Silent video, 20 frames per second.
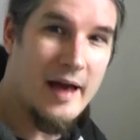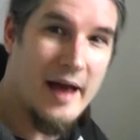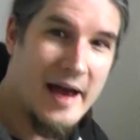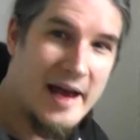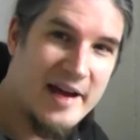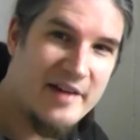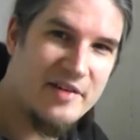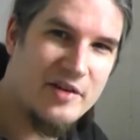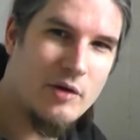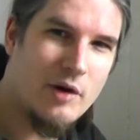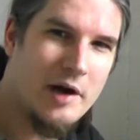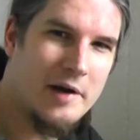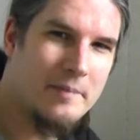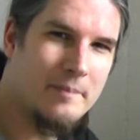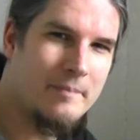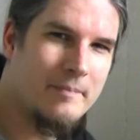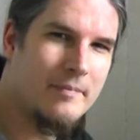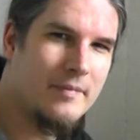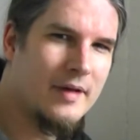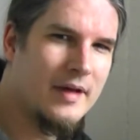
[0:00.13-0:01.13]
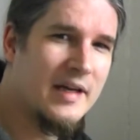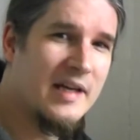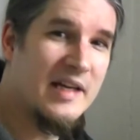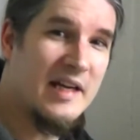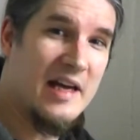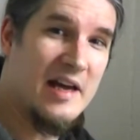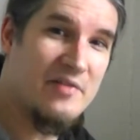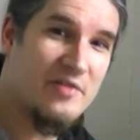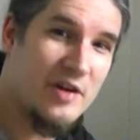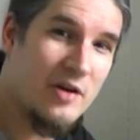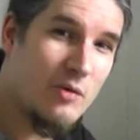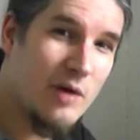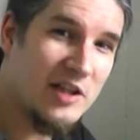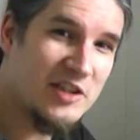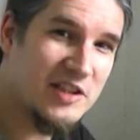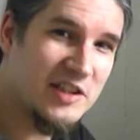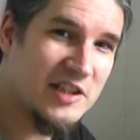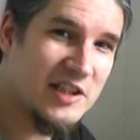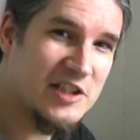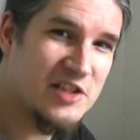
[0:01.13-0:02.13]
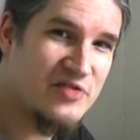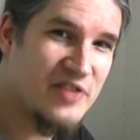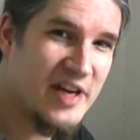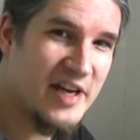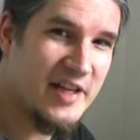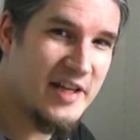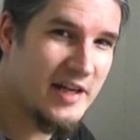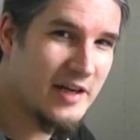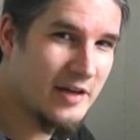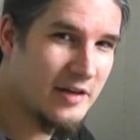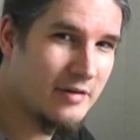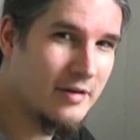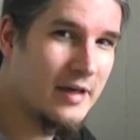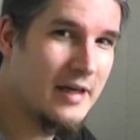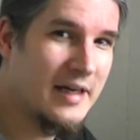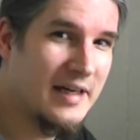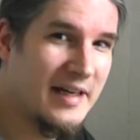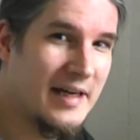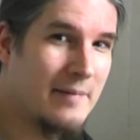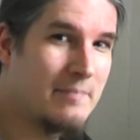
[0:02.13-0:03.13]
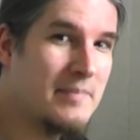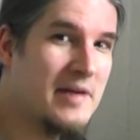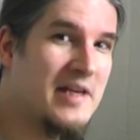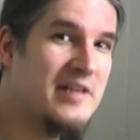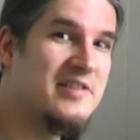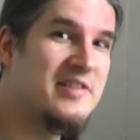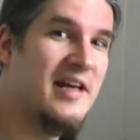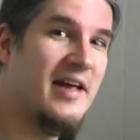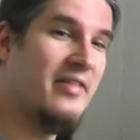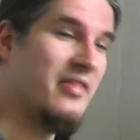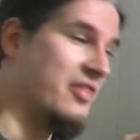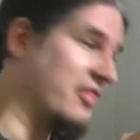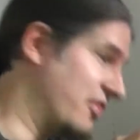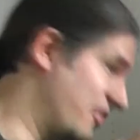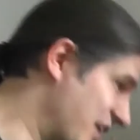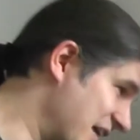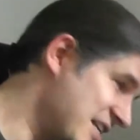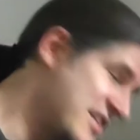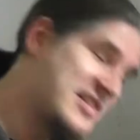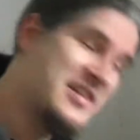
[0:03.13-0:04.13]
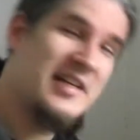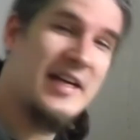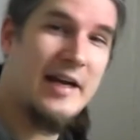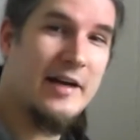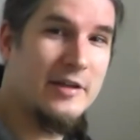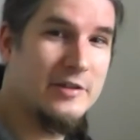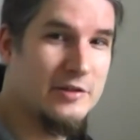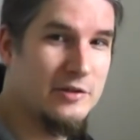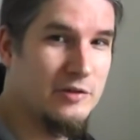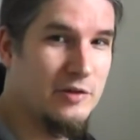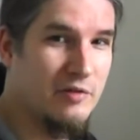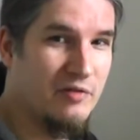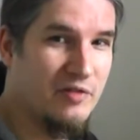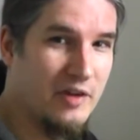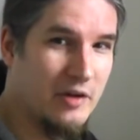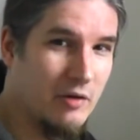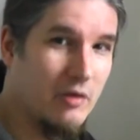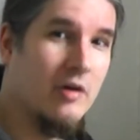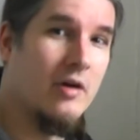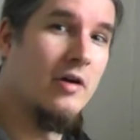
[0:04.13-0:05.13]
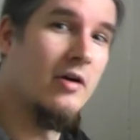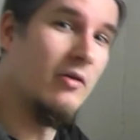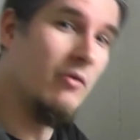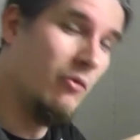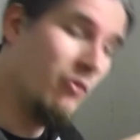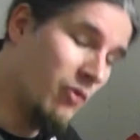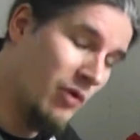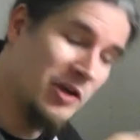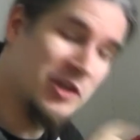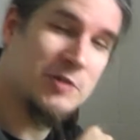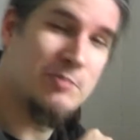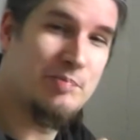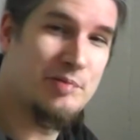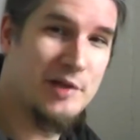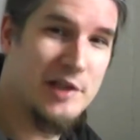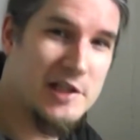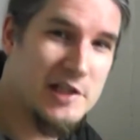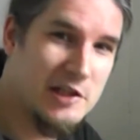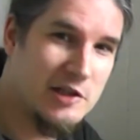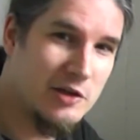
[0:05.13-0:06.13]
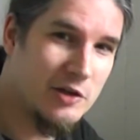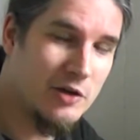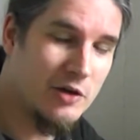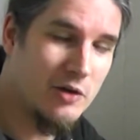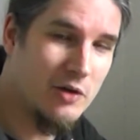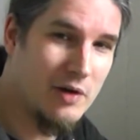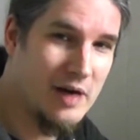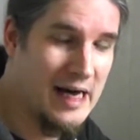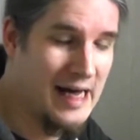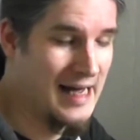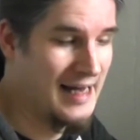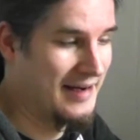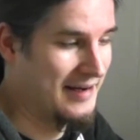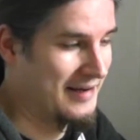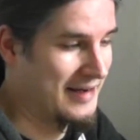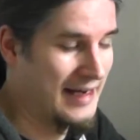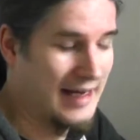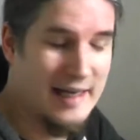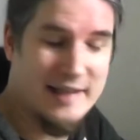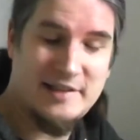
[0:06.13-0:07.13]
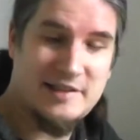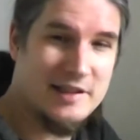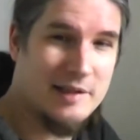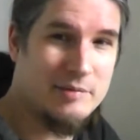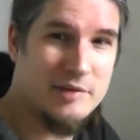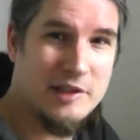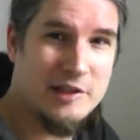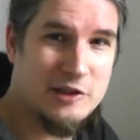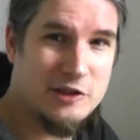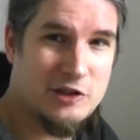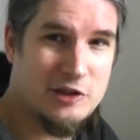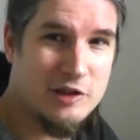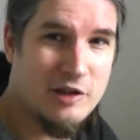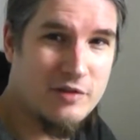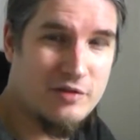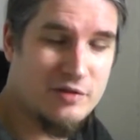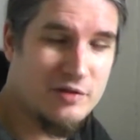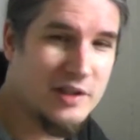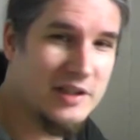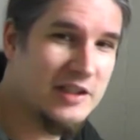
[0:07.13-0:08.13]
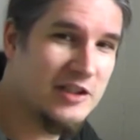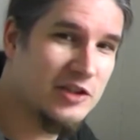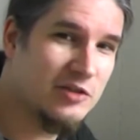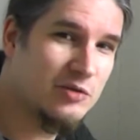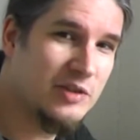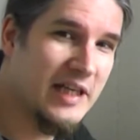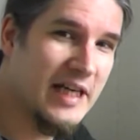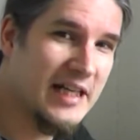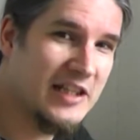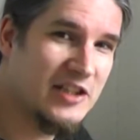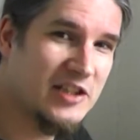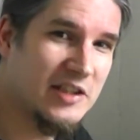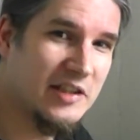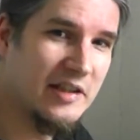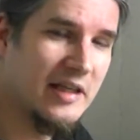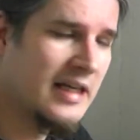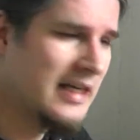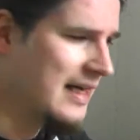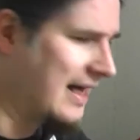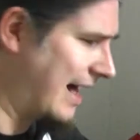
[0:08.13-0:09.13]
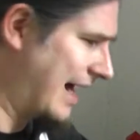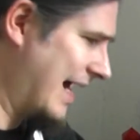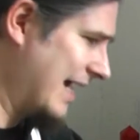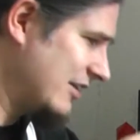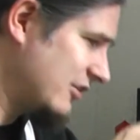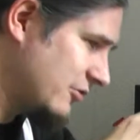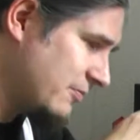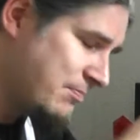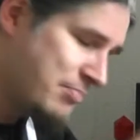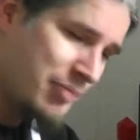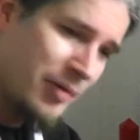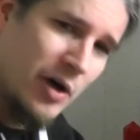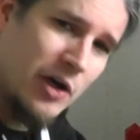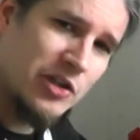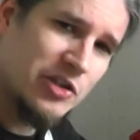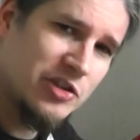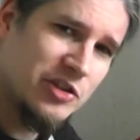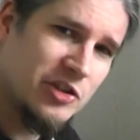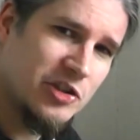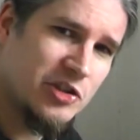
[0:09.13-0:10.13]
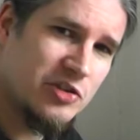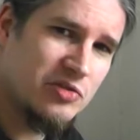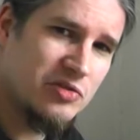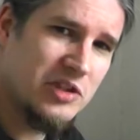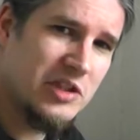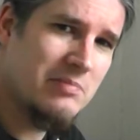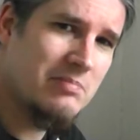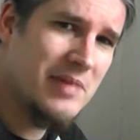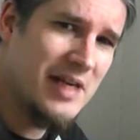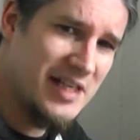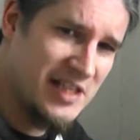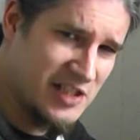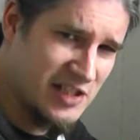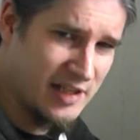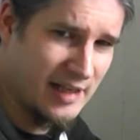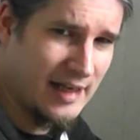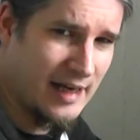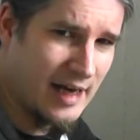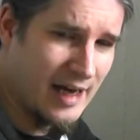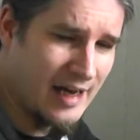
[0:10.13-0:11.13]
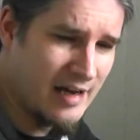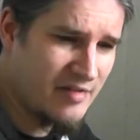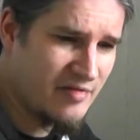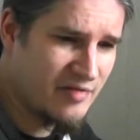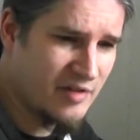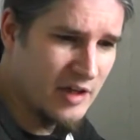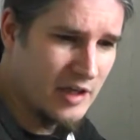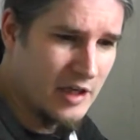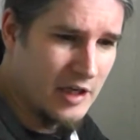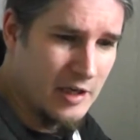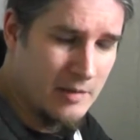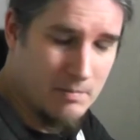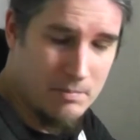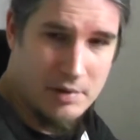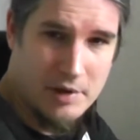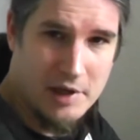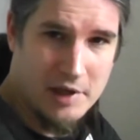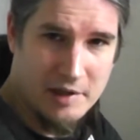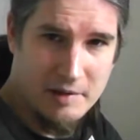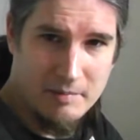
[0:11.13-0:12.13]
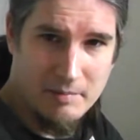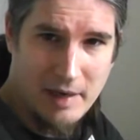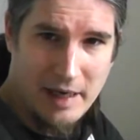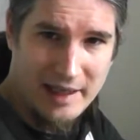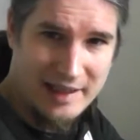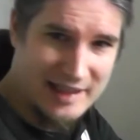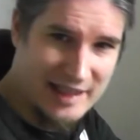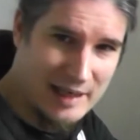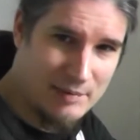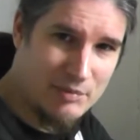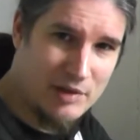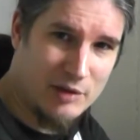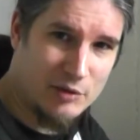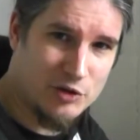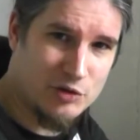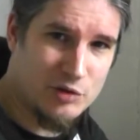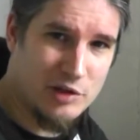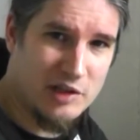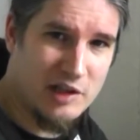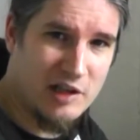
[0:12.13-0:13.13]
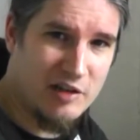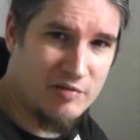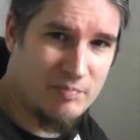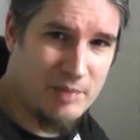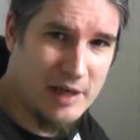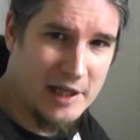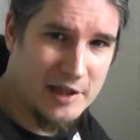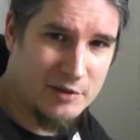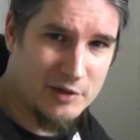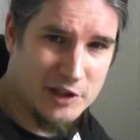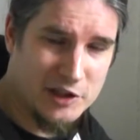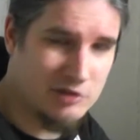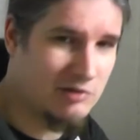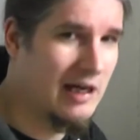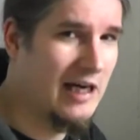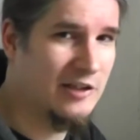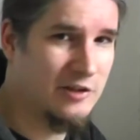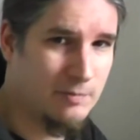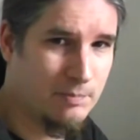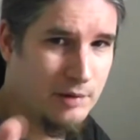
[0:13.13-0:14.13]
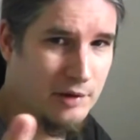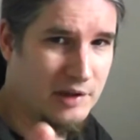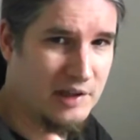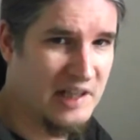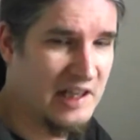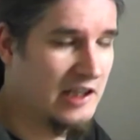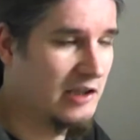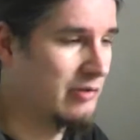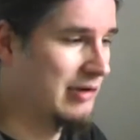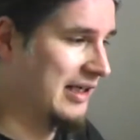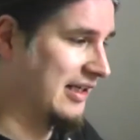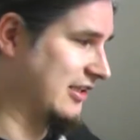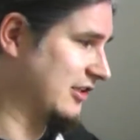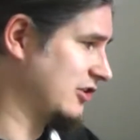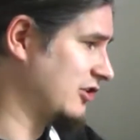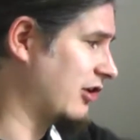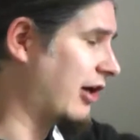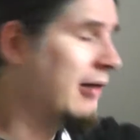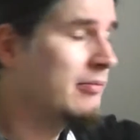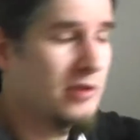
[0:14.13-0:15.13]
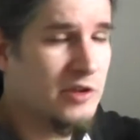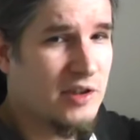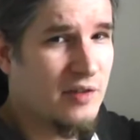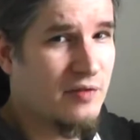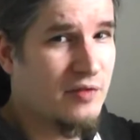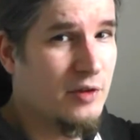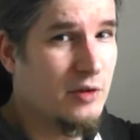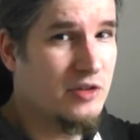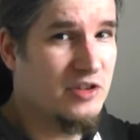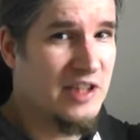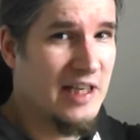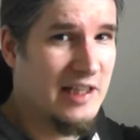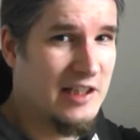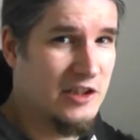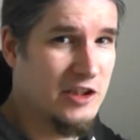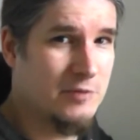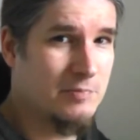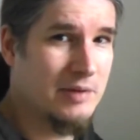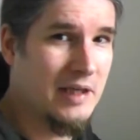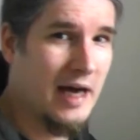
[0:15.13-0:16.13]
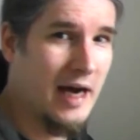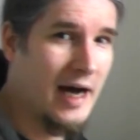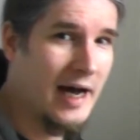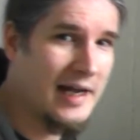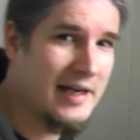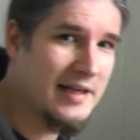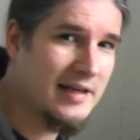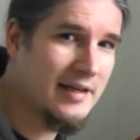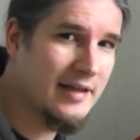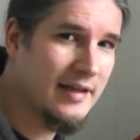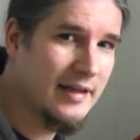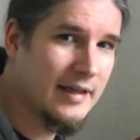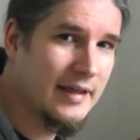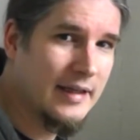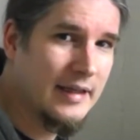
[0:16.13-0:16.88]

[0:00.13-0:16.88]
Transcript: Hey everyone! If you're watching this video, that means that this character reveal was pretty cool and I had something to show for it as a reaction. I had to pause the stream, it is live, but my camera was running out of battery so I had to plug it in quickly. So I'm just a few seconds behind.